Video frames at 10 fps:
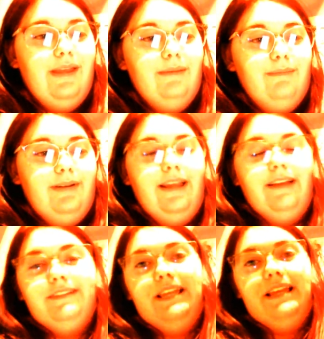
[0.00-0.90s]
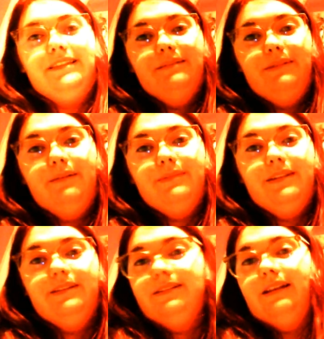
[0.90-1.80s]
pronounce that sometimes
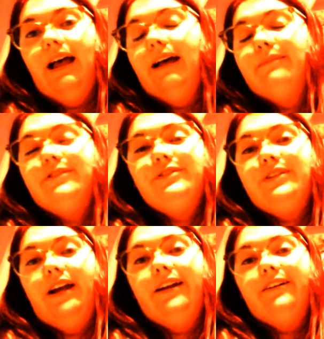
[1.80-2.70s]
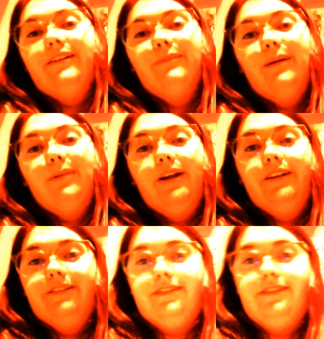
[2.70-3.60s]
because I'm too tired and my
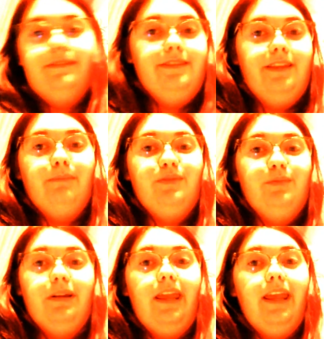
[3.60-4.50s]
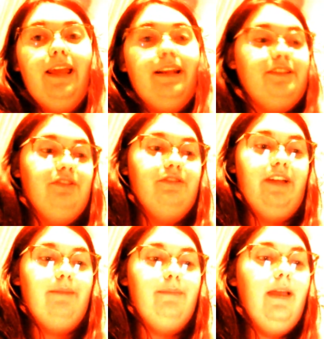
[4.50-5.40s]
brain stops working at a certain
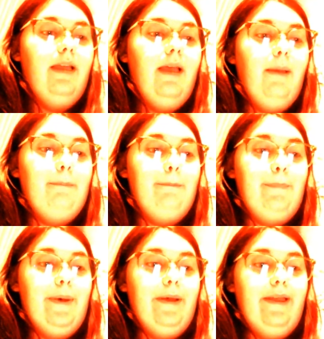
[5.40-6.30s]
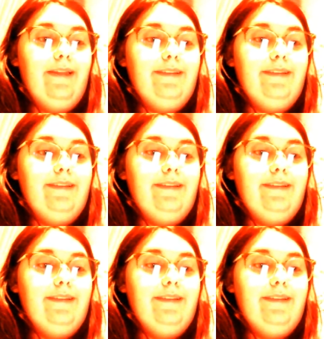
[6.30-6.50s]
time. But